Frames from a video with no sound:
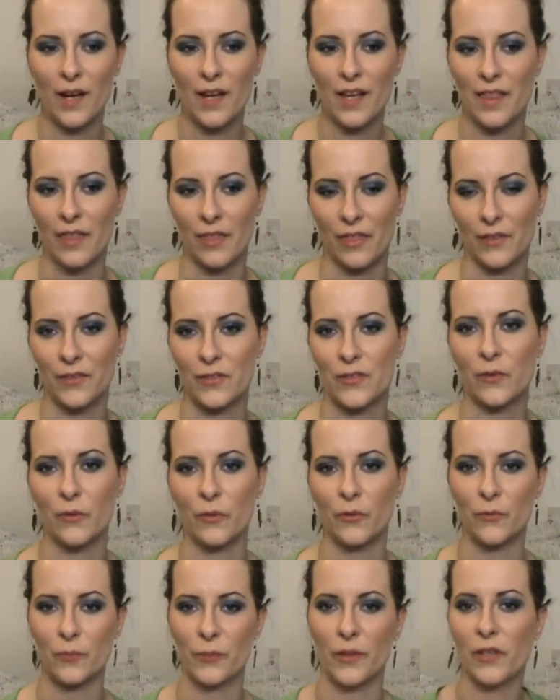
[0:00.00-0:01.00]
in the
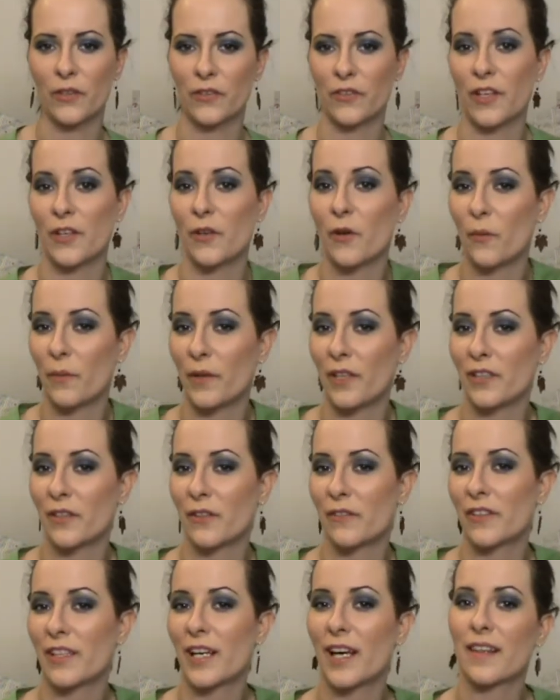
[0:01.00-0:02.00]
stores, because they normally
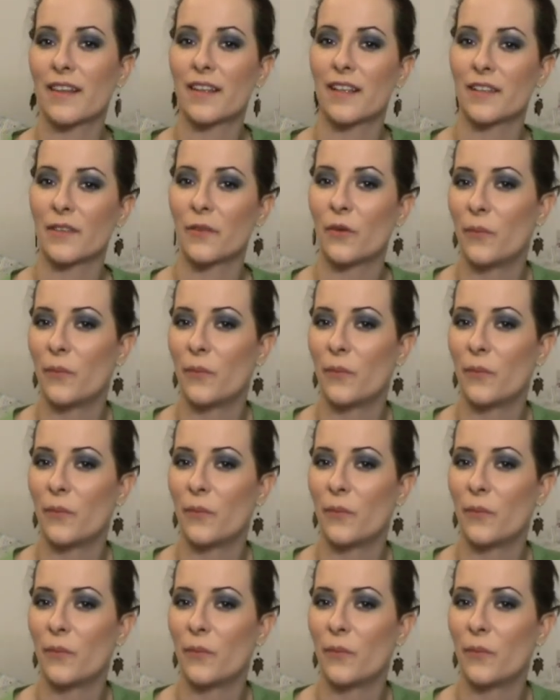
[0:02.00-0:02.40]
don't get that.